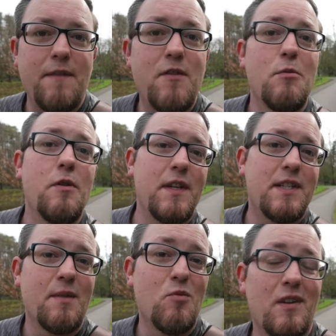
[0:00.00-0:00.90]
If you're moving
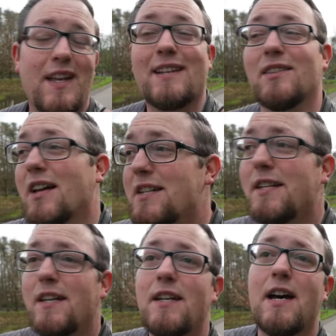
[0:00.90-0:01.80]
somewhere like
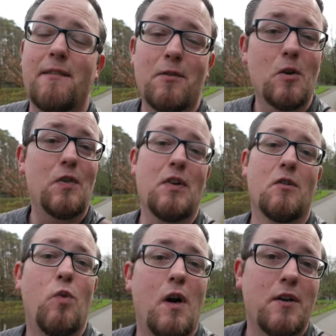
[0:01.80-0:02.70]
London, I've heard
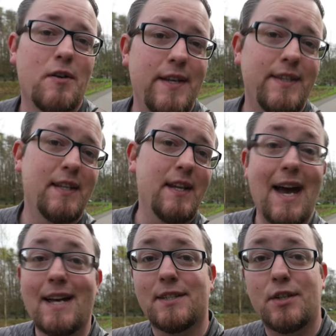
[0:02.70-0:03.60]
their water isn't
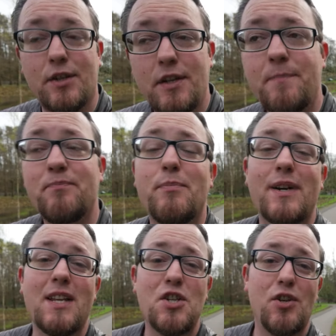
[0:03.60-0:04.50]
as good,
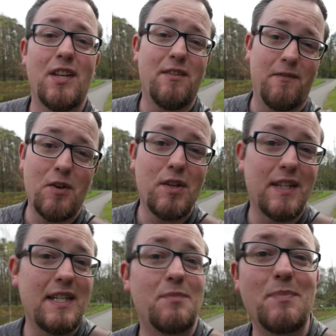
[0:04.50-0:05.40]
but it should at the very
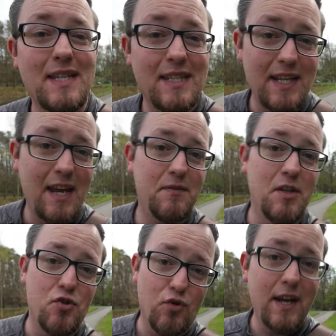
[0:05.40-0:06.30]
least be safe
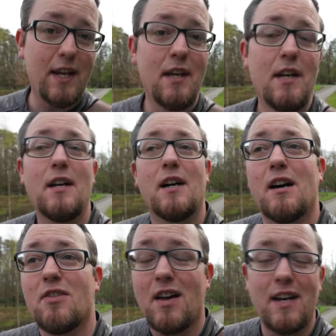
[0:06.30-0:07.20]
to drink,
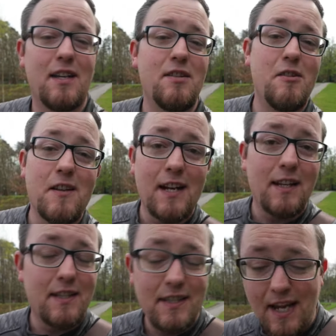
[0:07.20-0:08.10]
unlike in the
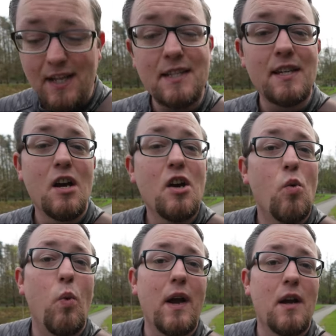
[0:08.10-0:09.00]
United States,
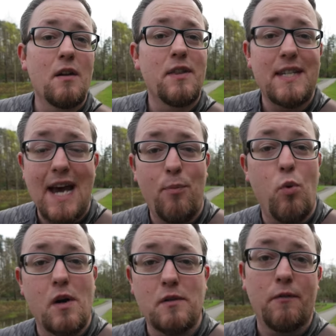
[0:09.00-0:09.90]
where the tap
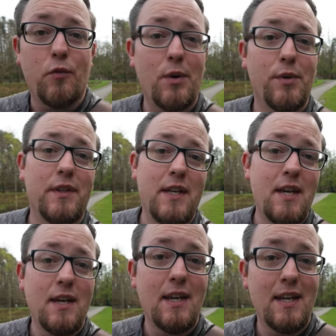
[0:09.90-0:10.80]
water
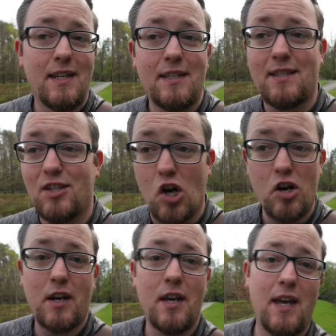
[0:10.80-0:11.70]
frequently is
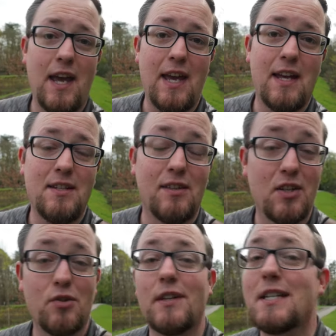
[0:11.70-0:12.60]
dark and
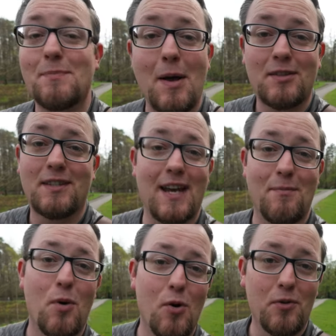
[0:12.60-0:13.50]
literally smells
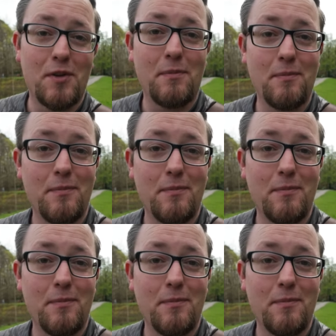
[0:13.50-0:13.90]
like mold.